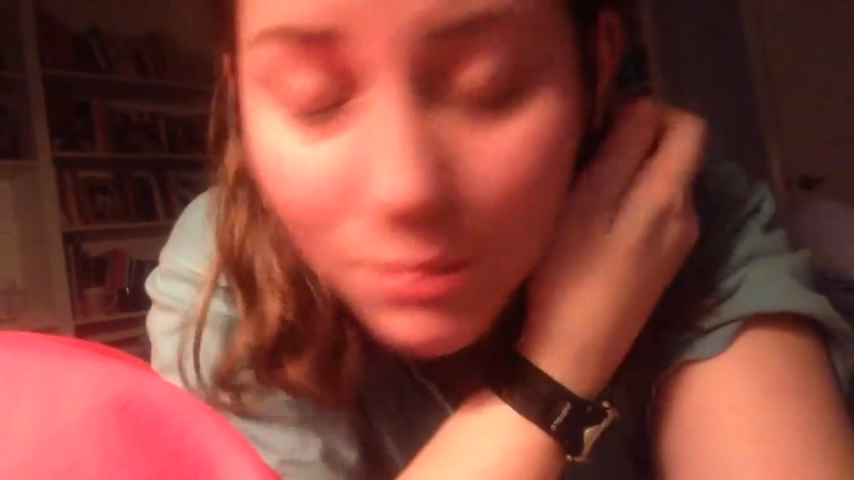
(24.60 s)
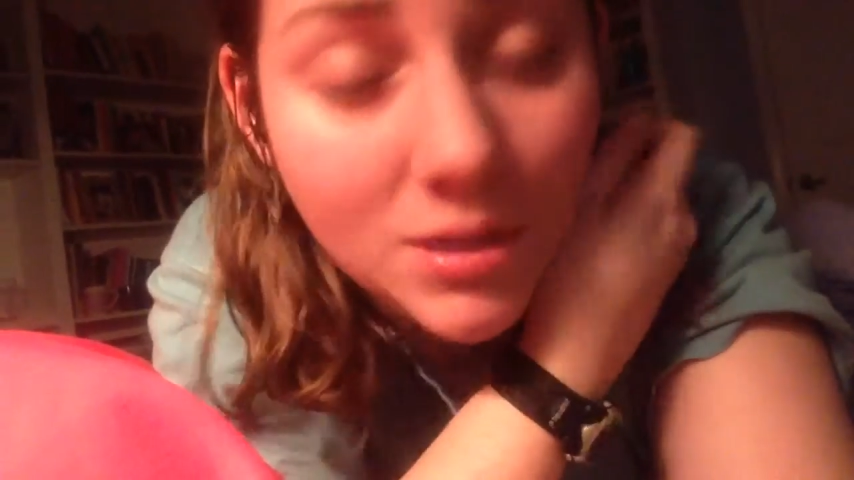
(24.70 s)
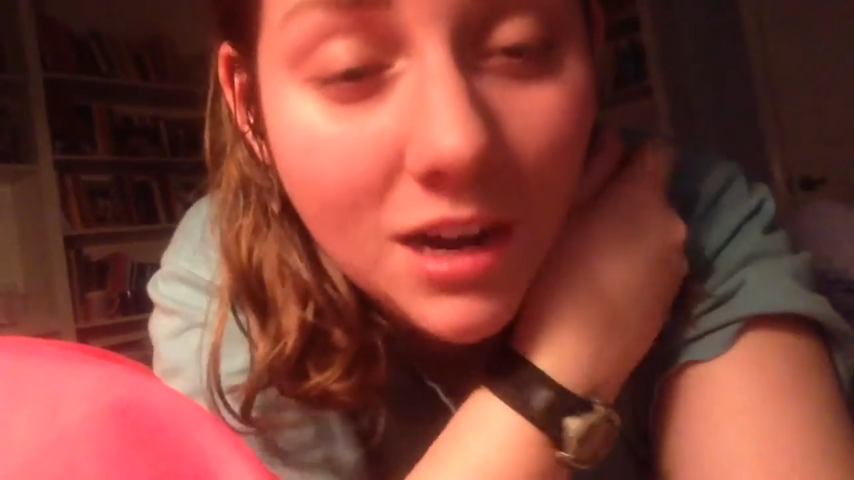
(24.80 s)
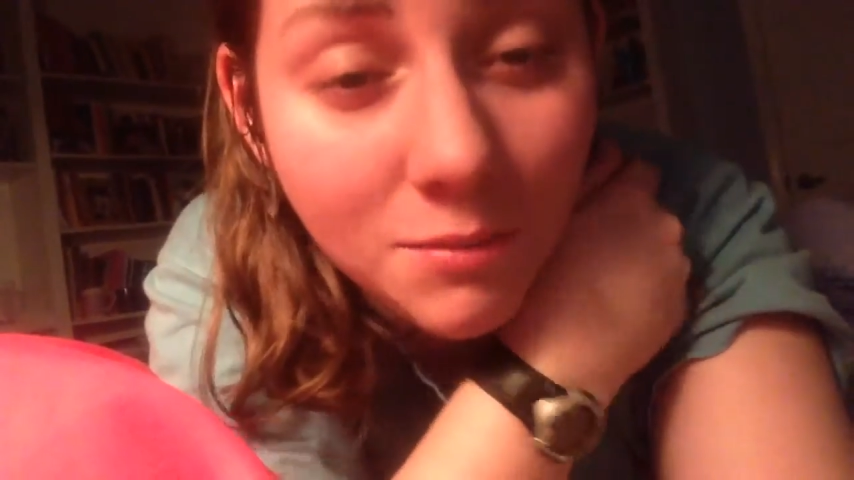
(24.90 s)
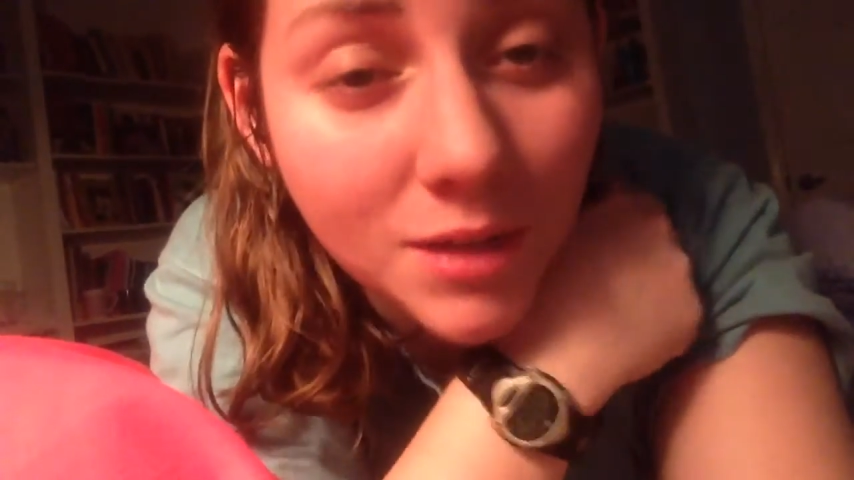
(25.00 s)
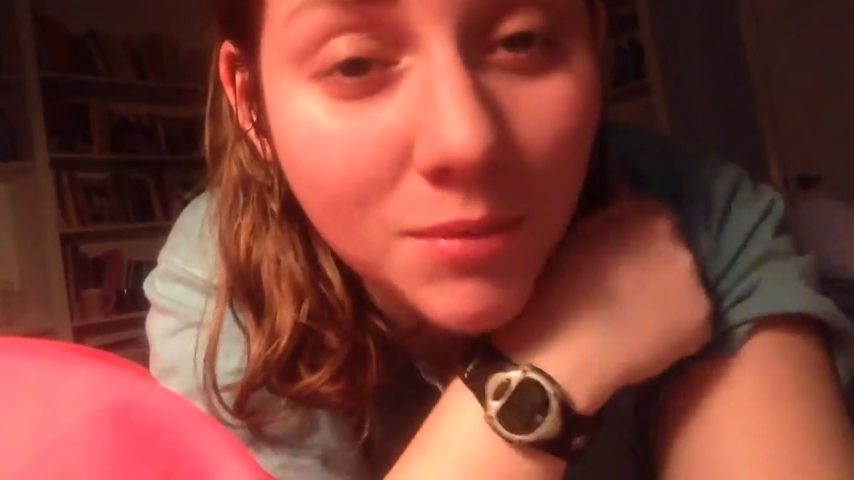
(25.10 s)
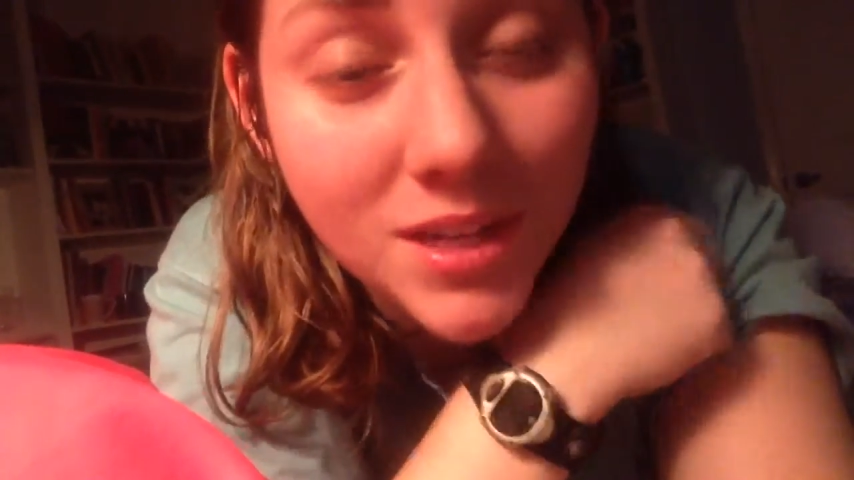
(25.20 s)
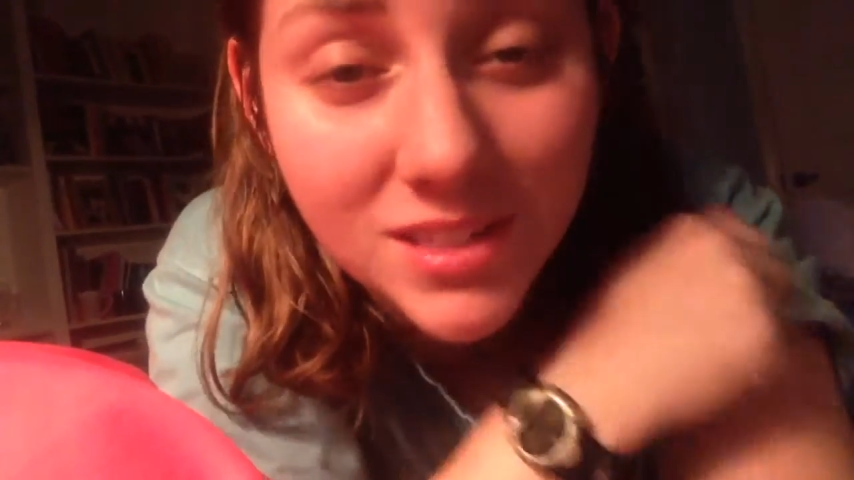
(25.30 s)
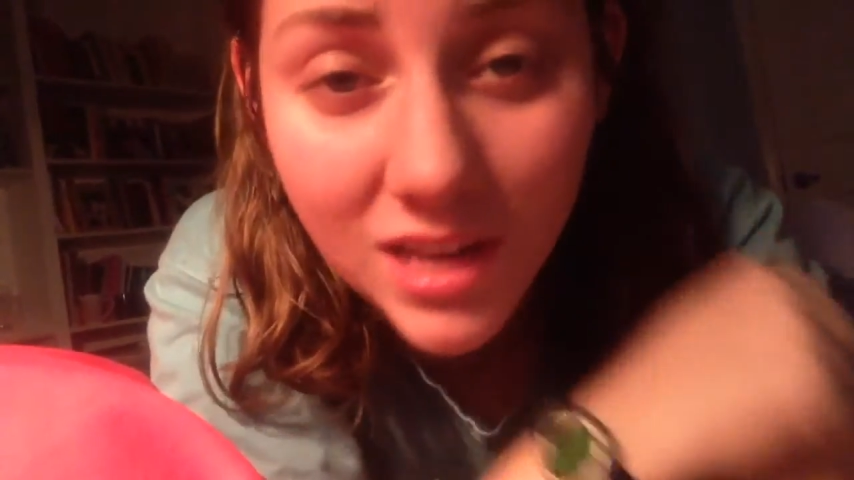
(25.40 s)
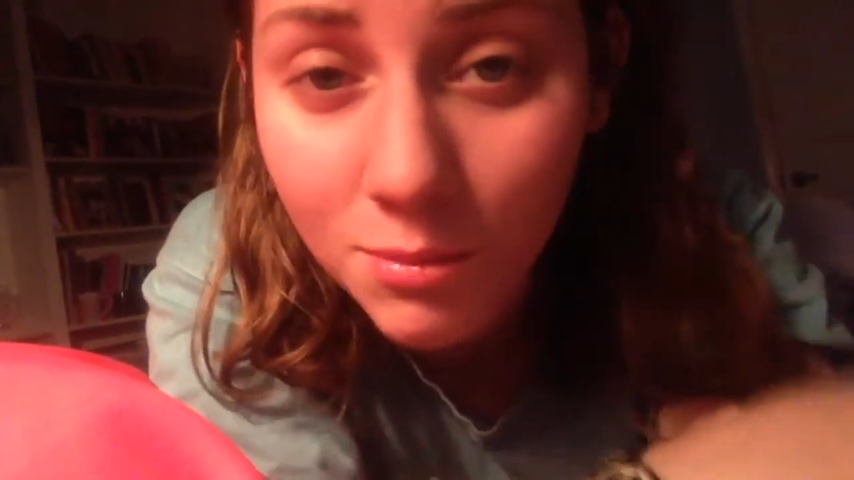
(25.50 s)
proud of me
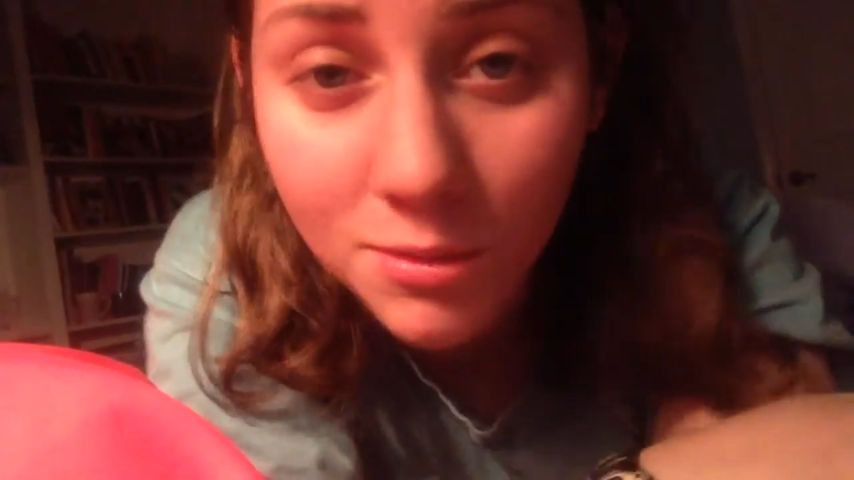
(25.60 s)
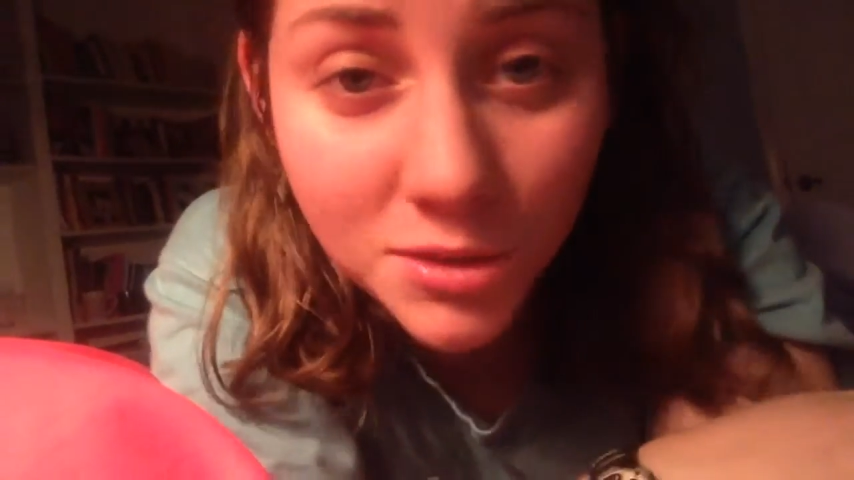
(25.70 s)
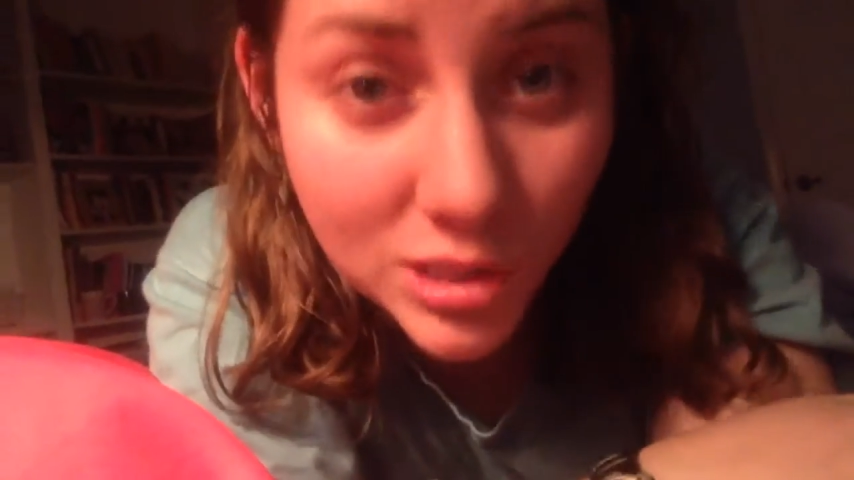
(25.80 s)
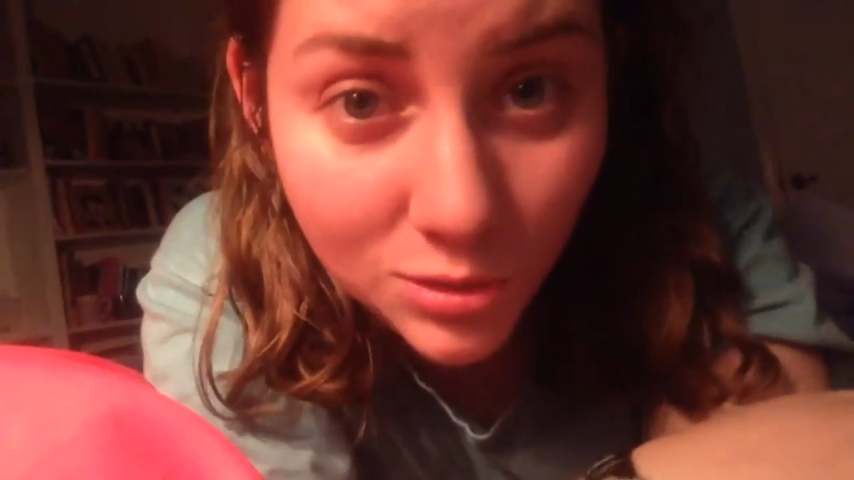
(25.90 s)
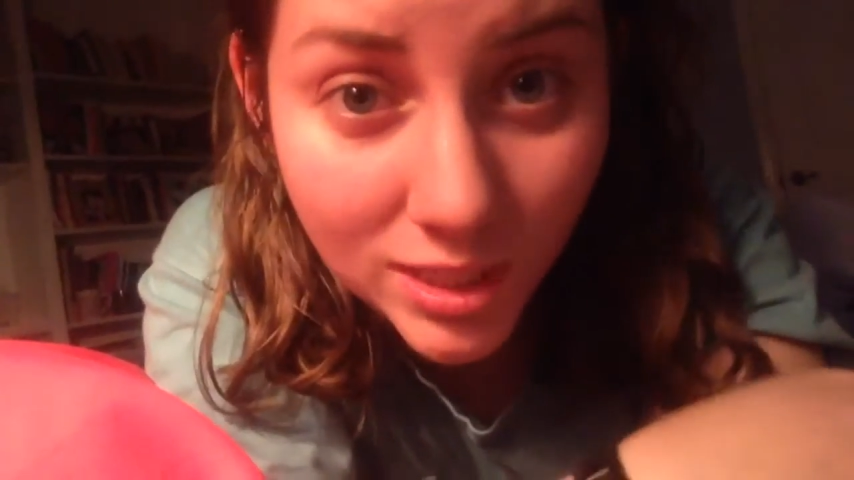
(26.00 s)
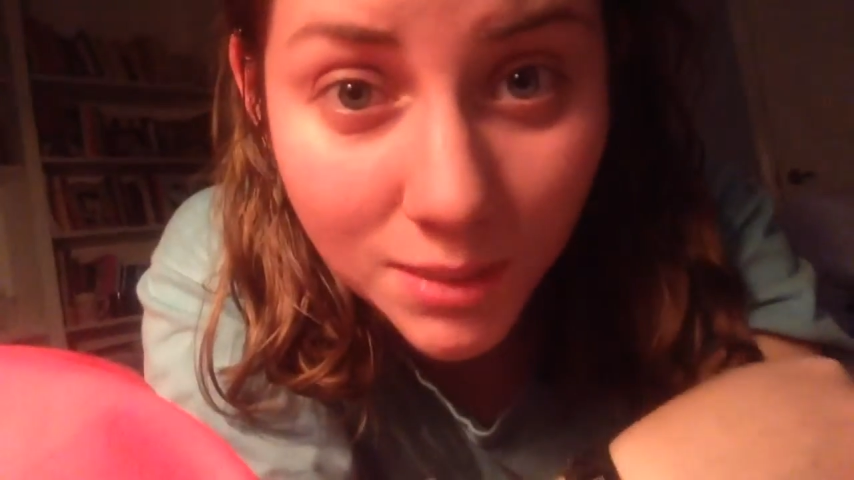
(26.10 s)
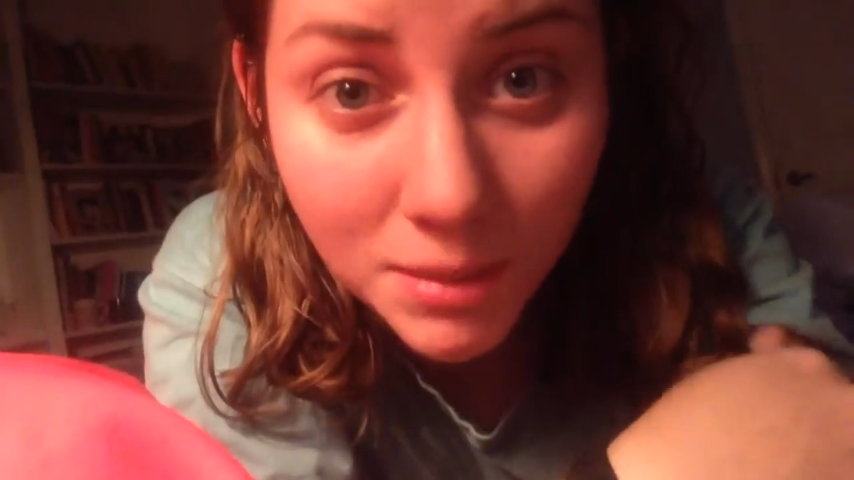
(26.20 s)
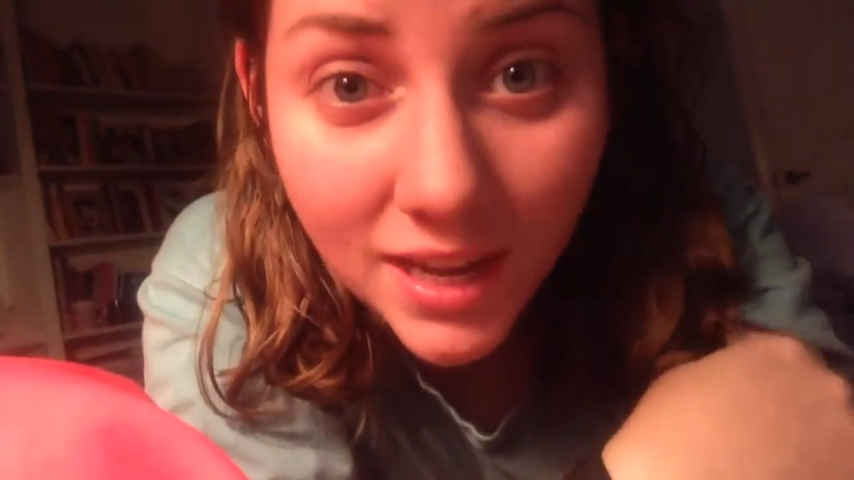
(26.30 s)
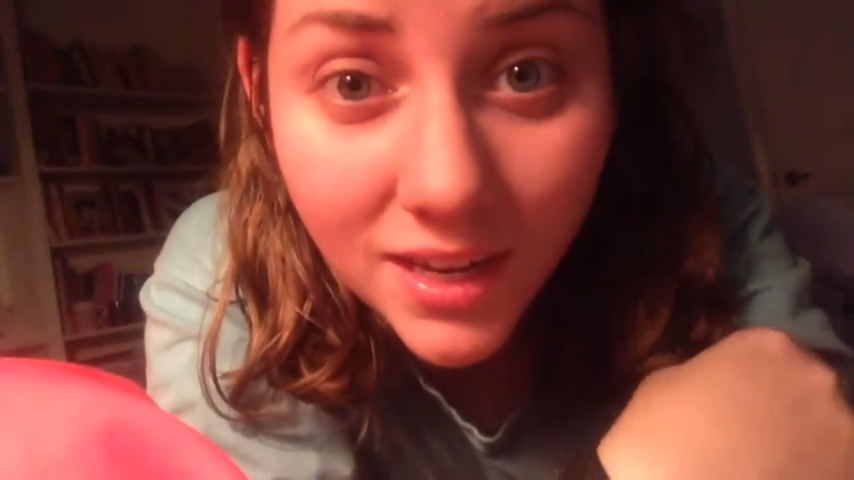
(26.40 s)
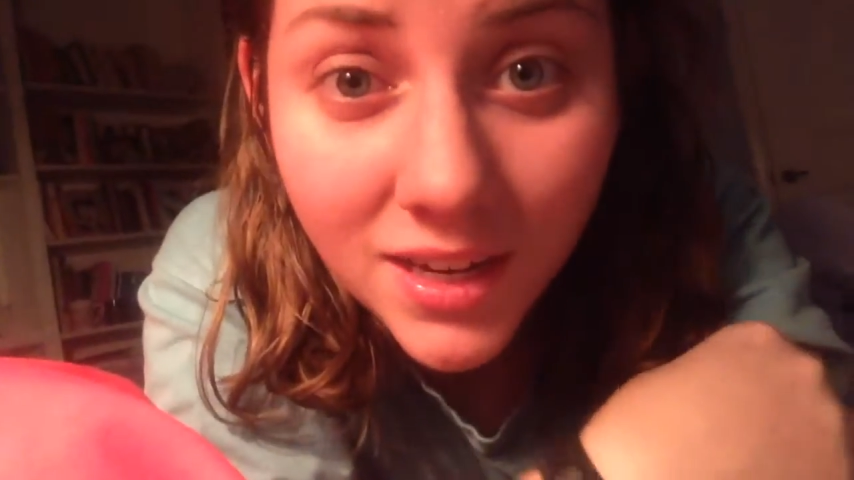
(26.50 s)
because I almost just went to
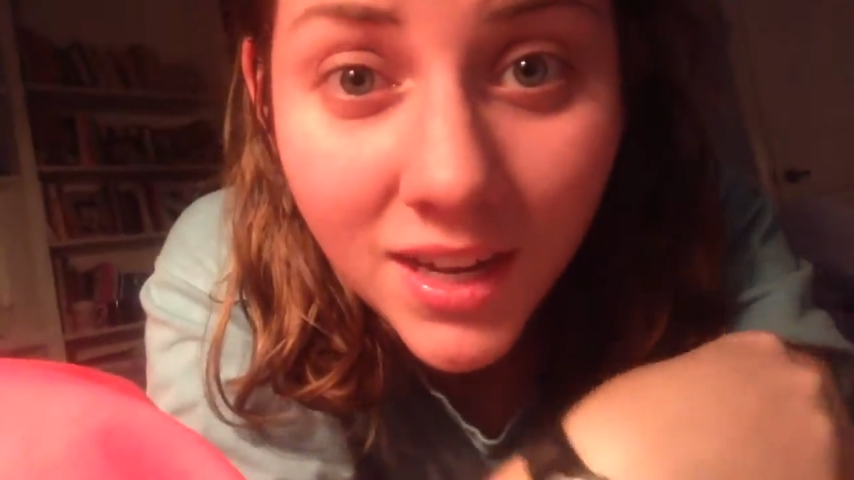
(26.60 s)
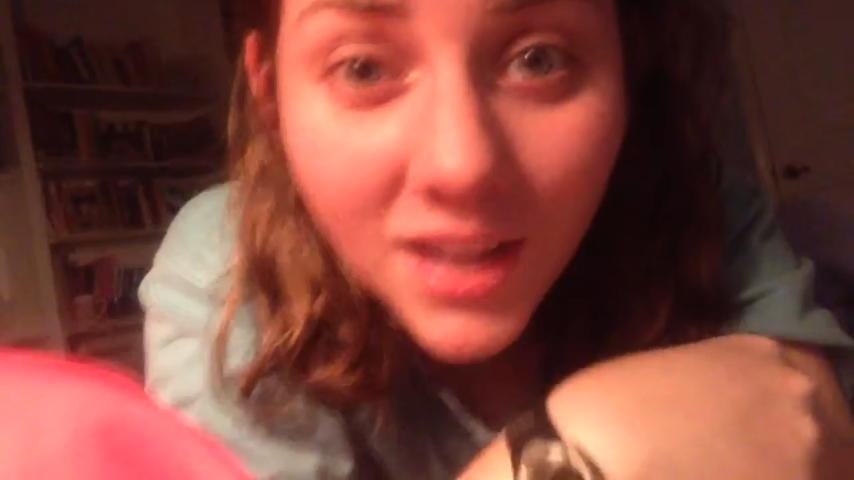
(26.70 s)
bed,